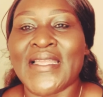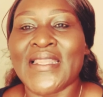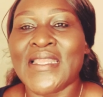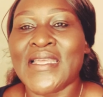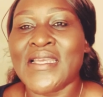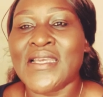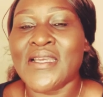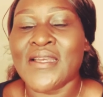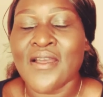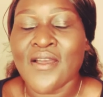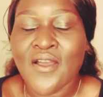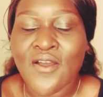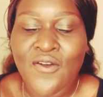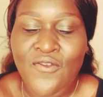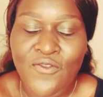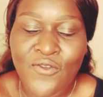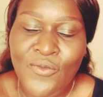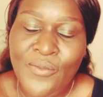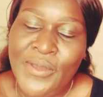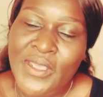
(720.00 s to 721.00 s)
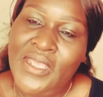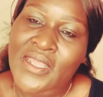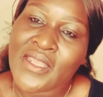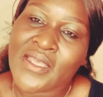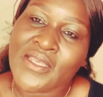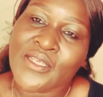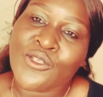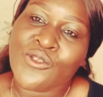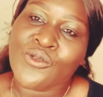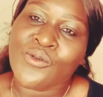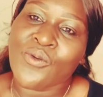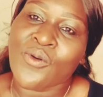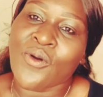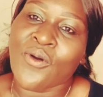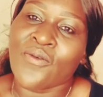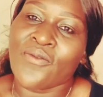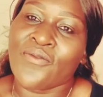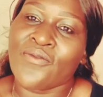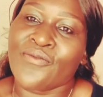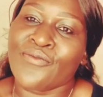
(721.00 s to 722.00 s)
think for me, the issue
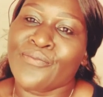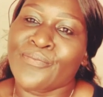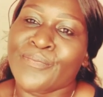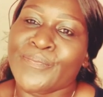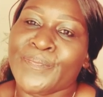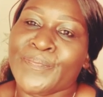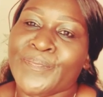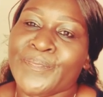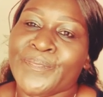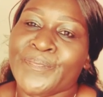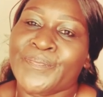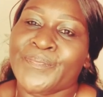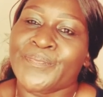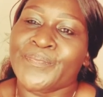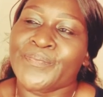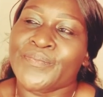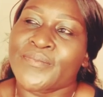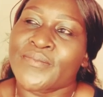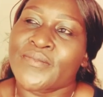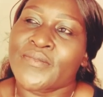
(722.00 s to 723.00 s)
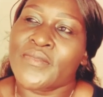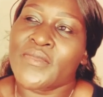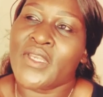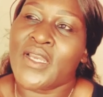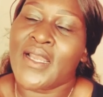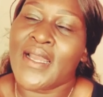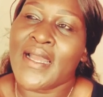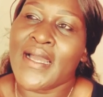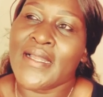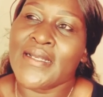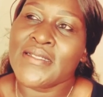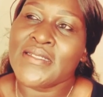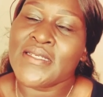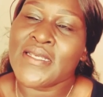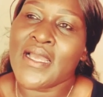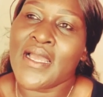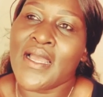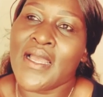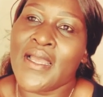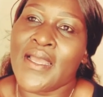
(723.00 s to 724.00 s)
of
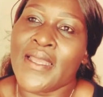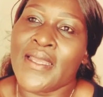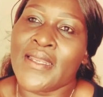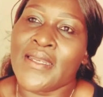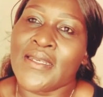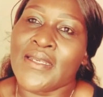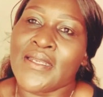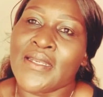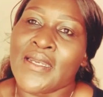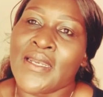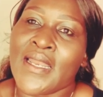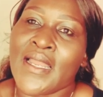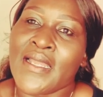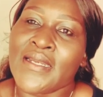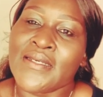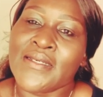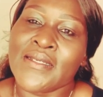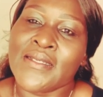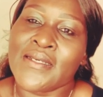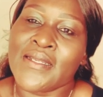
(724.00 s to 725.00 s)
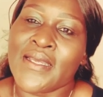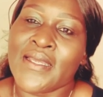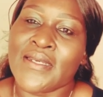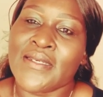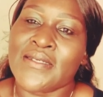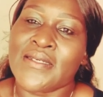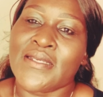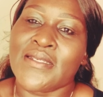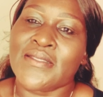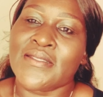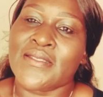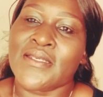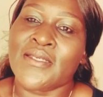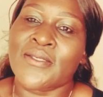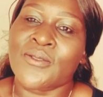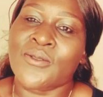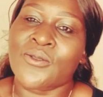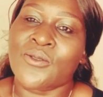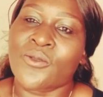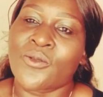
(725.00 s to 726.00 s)
culture and land inheritance
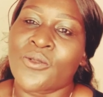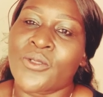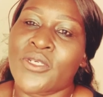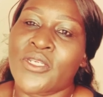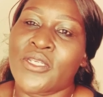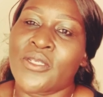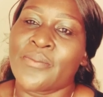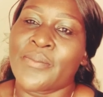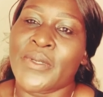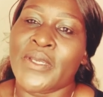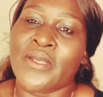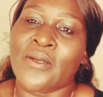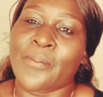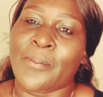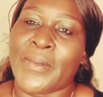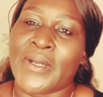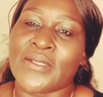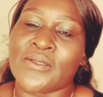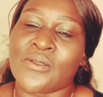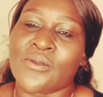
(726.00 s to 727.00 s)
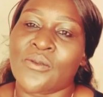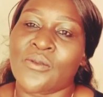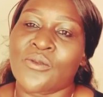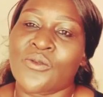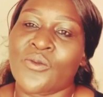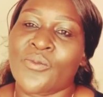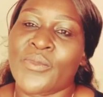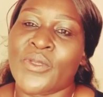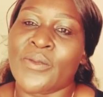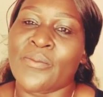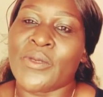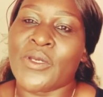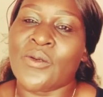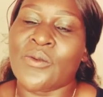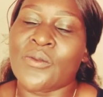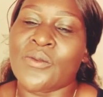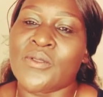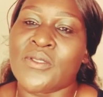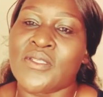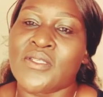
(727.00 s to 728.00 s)
is so deep and personal to me
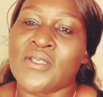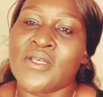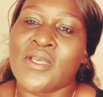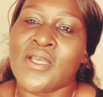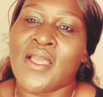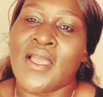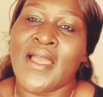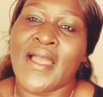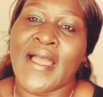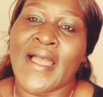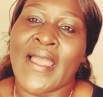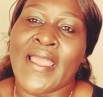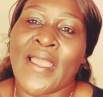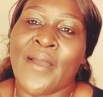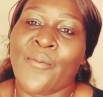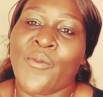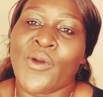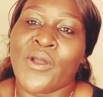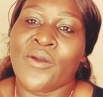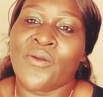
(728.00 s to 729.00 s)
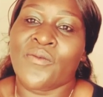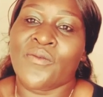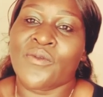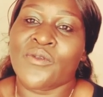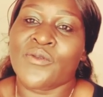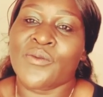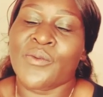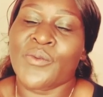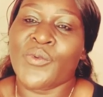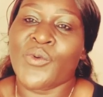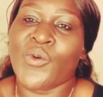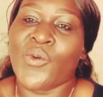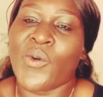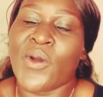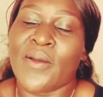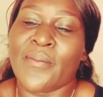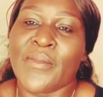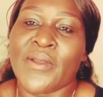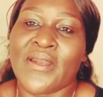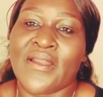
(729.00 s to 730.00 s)
because I am one of those people who
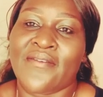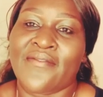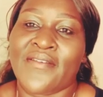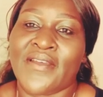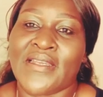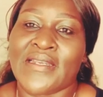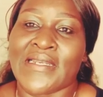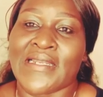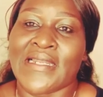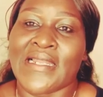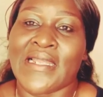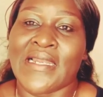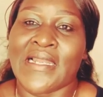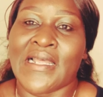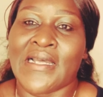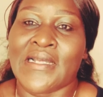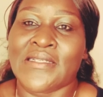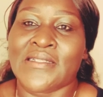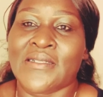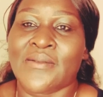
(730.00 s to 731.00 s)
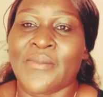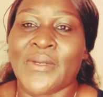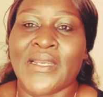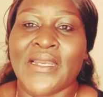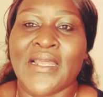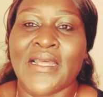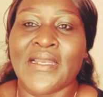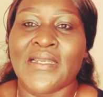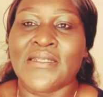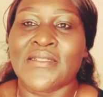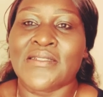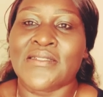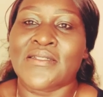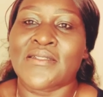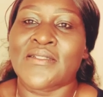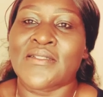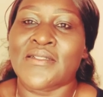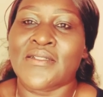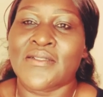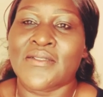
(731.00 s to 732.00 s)
have been affected by that. And my dad
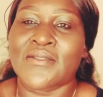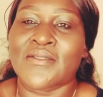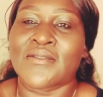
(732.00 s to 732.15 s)
uh,